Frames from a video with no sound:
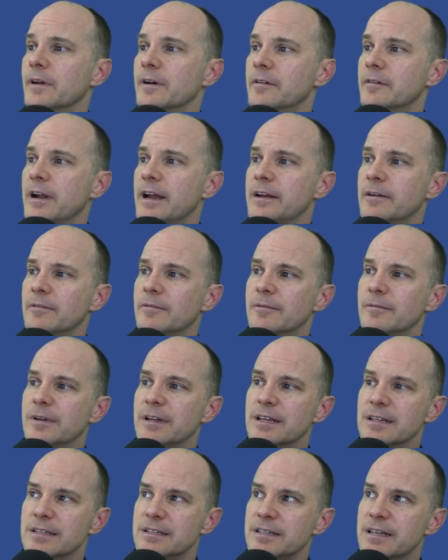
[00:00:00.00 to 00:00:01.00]
All right,
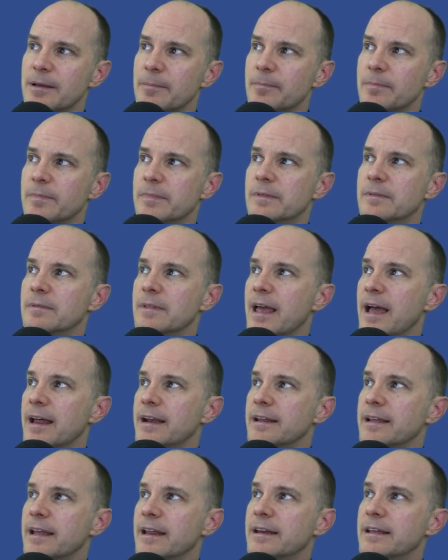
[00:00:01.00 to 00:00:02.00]
we can skip
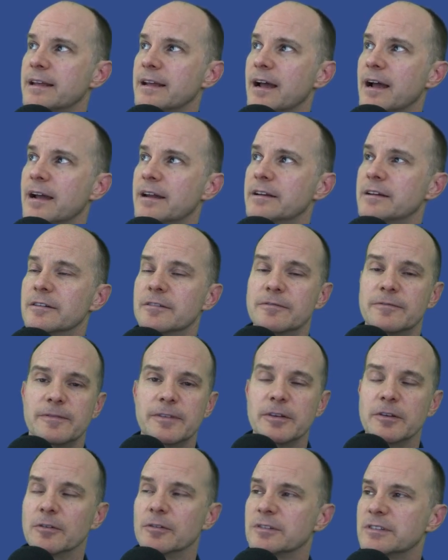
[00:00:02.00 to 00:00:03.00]
adding any kind
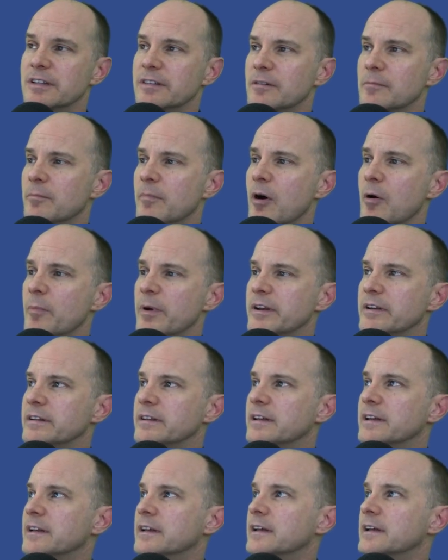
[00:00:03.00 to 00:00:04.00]
of fields at the
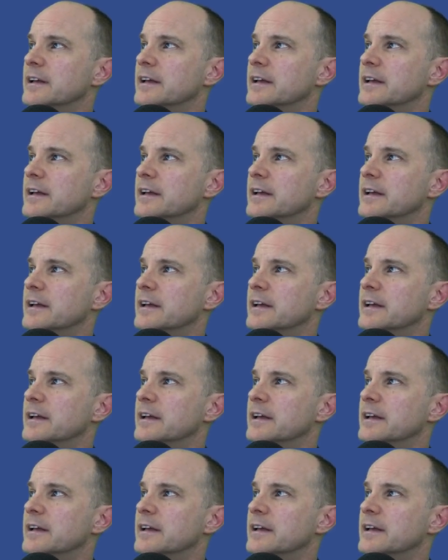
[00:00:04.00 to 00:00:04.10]
moment.